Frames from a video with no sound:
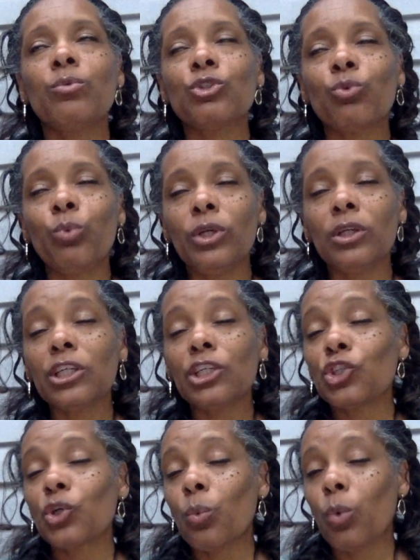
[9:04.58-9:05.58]
was willing
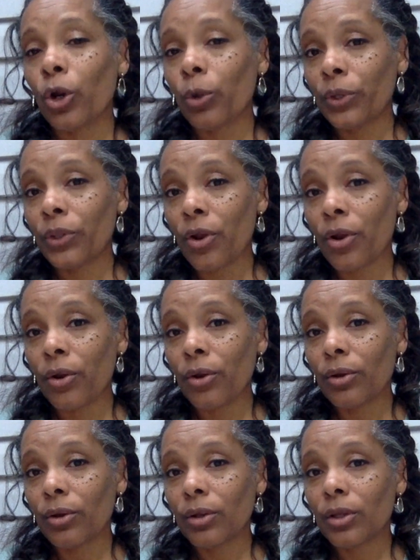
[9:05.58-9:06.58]
to work with her
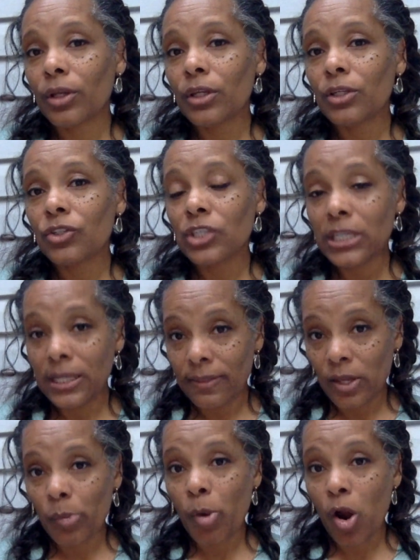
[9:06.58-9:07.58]
to get
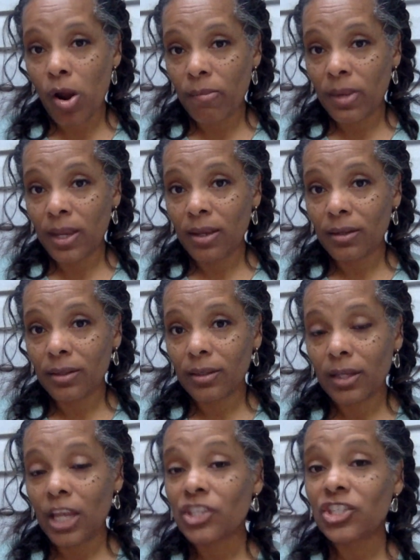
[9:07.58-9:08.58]
the apartment.
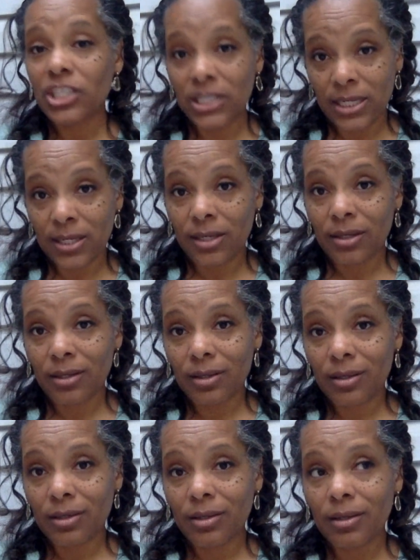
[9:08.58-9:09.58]
And she did.
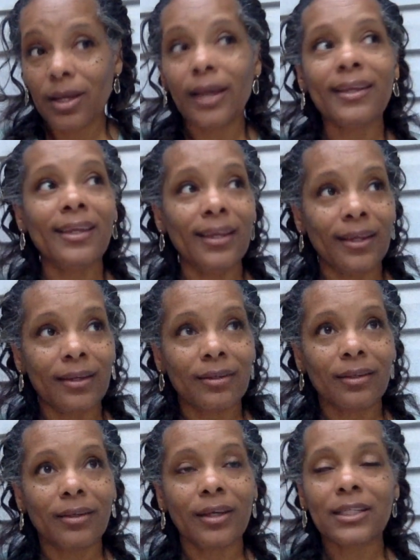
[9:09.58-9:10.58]

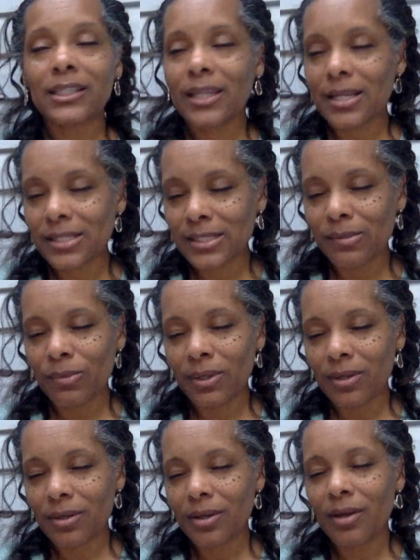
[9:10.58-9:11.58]
Again, a
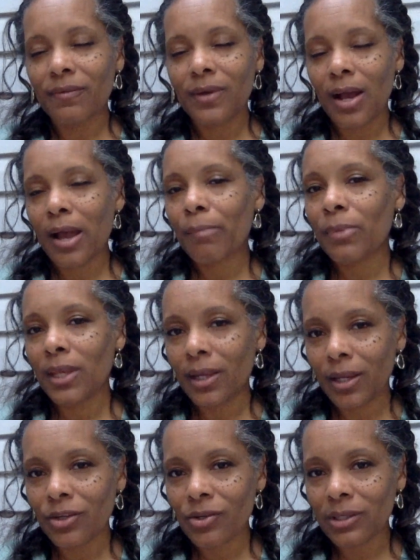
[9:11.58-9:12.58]
testament of God
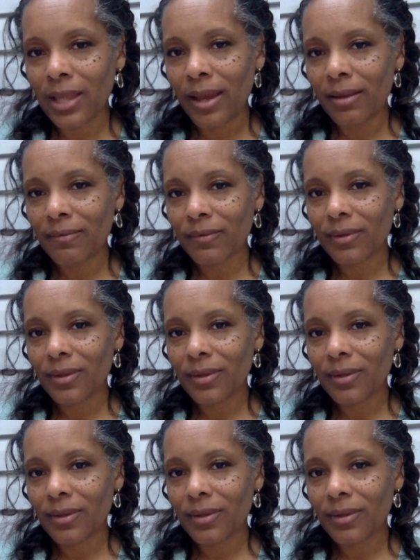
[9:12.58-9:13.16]
being in your life.